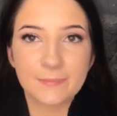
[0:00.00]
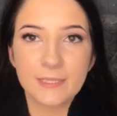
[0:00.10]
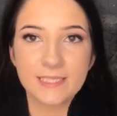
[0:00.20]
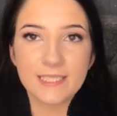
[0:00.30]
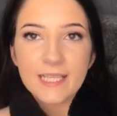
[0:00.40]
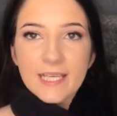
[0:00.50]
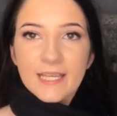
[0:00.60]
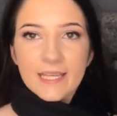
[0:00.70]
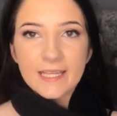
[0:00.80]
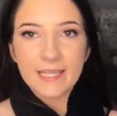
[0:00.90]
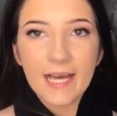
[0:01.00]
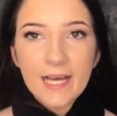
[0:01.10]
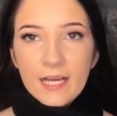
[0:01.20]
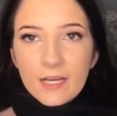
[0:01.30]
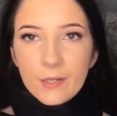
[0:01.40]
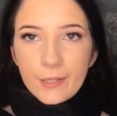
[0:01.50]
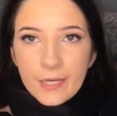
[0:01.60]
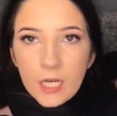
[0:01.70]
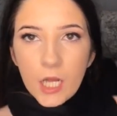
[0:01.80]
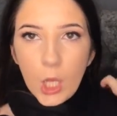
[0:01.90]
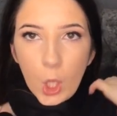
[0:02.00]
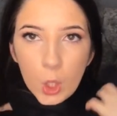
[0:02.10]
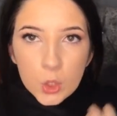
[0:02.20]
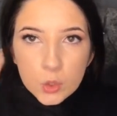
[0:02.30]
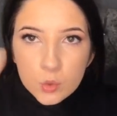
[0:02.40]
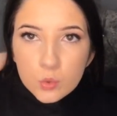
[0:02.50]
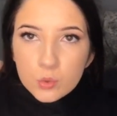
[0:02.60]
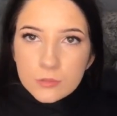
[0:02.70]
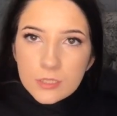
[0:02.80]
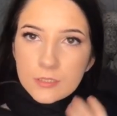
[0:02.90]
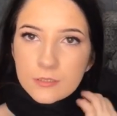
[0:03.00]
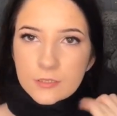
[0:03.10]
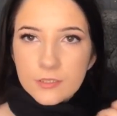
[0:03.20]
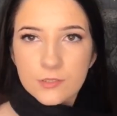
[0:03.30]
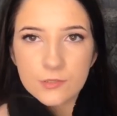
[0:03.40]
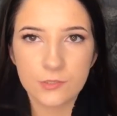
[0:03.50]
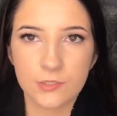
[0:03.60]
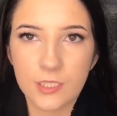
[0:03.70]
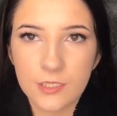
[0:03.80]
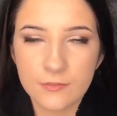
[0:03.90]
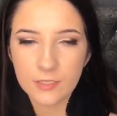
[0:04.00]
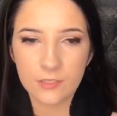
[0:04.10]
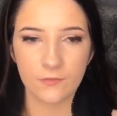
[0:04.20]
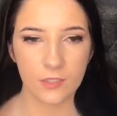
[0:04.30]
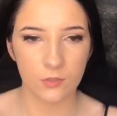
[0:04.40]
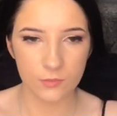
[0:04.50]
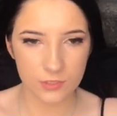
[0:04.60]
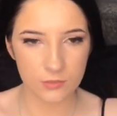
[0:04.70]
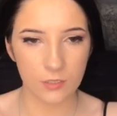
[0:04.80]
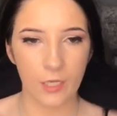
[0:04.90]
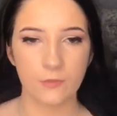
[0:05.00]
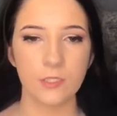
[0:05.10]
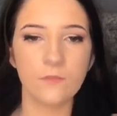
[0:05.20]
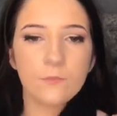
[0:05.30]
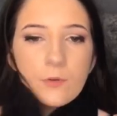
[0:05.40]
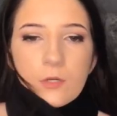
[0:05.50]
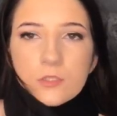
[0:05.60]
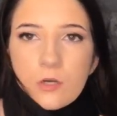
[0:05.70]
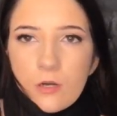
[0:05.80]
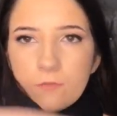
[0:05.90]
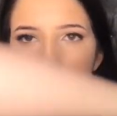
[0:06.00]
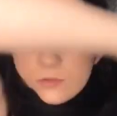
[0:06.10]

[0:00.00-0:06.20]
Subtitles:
Put it like that, or no, you don't do that. I don't really know how do you even put a scarf.